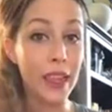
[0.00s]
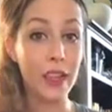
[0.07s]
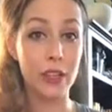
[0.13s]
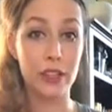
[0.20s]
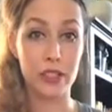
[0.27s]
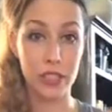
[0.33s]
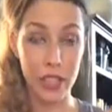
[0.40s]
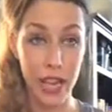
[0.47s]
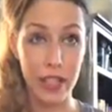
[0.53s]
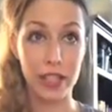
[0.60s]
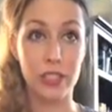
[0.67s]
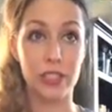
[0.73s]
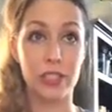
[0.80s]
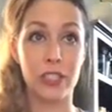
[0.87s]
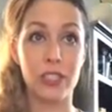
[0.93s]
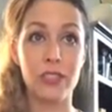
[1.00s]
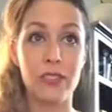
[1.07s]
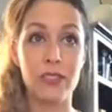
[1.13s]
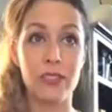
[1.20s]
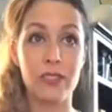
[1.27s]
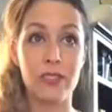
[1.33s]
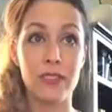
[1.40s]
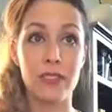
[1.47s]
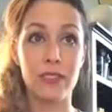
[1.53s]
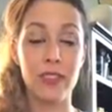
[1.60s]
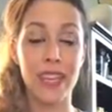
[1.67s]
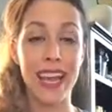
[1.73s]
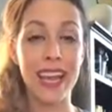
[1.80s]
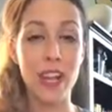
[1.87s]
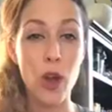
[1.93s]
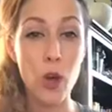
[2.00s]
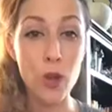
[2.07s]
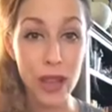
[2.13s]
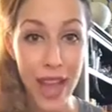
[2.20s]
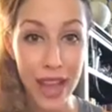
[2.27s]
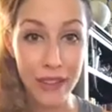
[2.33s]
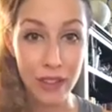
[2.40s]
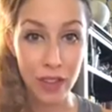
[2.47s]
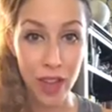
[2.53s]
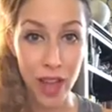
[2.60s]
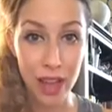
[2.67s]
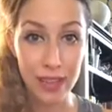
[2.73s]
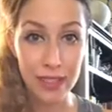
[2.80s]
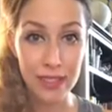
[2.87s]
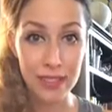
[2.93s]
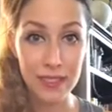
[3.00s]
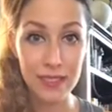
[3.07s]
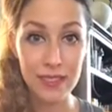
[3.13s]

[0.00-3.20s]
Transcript: your challengers, and go live a lot.